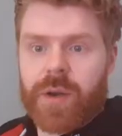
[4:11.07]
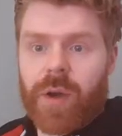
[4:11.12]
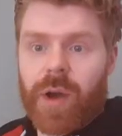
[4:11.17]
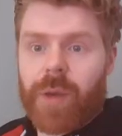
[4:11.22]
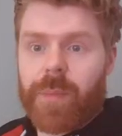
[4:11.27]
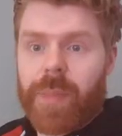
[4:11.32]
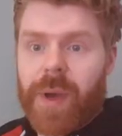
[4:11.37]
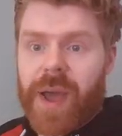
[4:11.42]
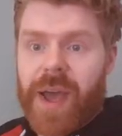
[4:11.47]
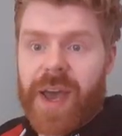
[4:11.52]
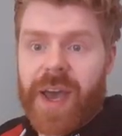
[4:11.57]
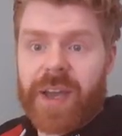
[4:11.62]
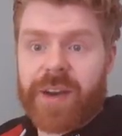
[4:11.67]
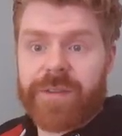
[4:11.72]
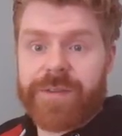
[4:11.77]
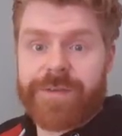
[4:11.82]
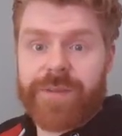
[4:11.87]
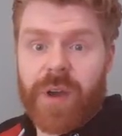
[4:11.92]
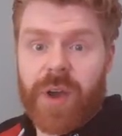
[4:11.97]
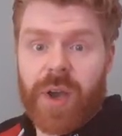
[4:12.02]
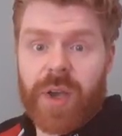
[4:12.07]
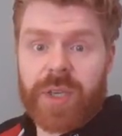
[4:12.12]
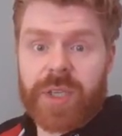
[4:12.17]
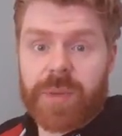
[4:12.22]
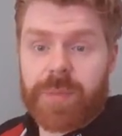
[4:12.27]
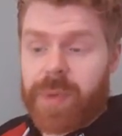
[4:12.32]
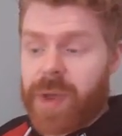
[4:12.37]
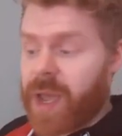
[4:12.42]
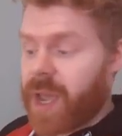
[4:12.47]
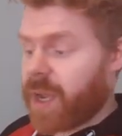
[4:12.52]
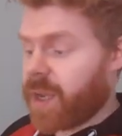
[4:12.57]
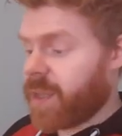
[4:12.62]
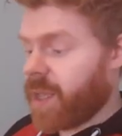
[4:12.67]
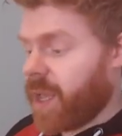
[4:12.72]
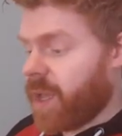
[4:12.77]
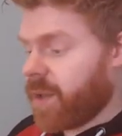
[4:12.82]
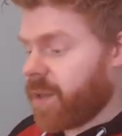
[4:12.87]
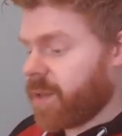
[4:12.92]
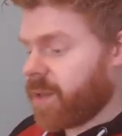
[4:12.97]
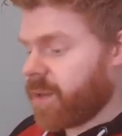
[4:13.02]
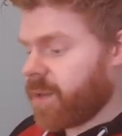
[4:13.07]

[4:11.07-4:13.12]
Not a bad first pack there.